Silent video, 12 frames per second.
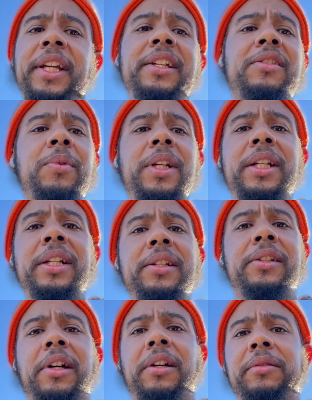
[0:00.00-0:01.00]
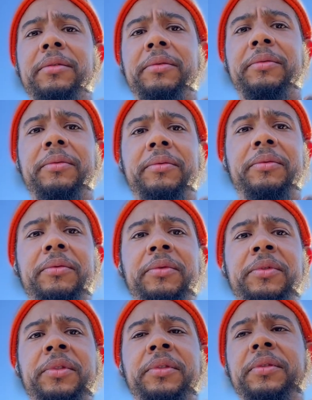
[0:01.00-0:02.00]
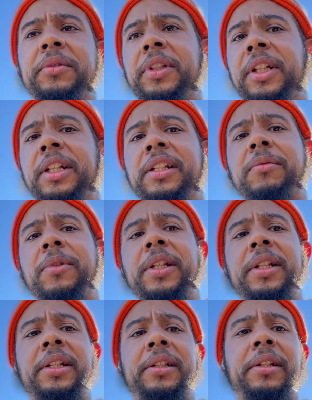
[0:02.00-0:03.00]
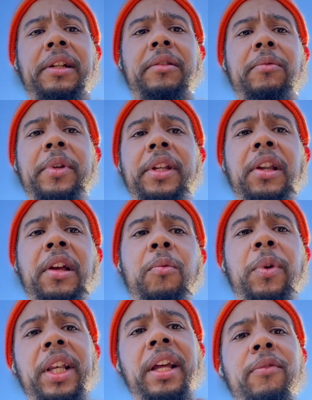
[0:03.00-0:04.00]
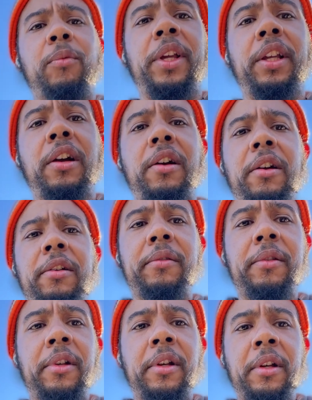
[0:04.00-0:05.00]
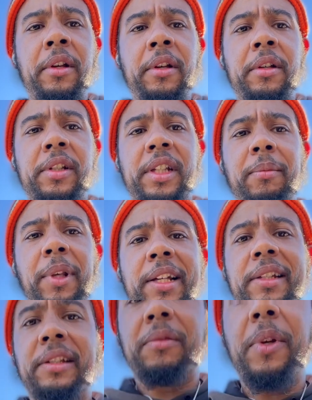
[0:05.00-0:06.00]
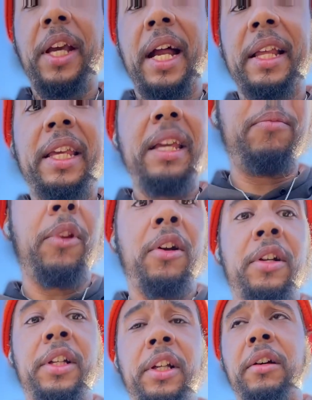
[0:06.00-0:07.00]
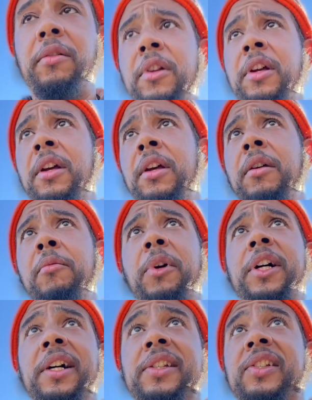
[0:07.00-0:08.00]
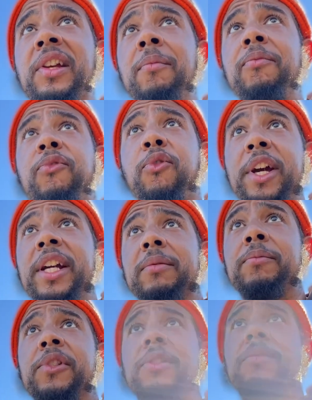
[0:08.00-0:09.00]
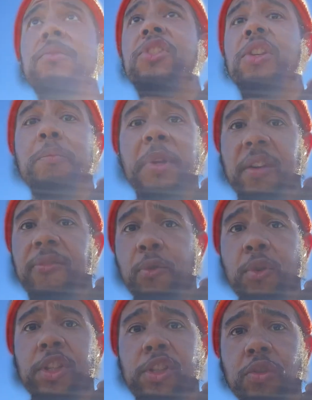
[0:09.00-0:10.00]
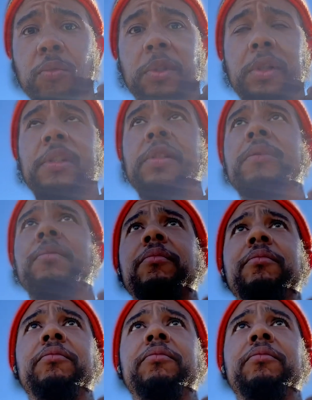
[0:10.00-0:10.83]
It is what it is, though. It is what it is, though. We live and we learn. Some lessons we got to keep learning, though, because some freedoms should be afforded to us.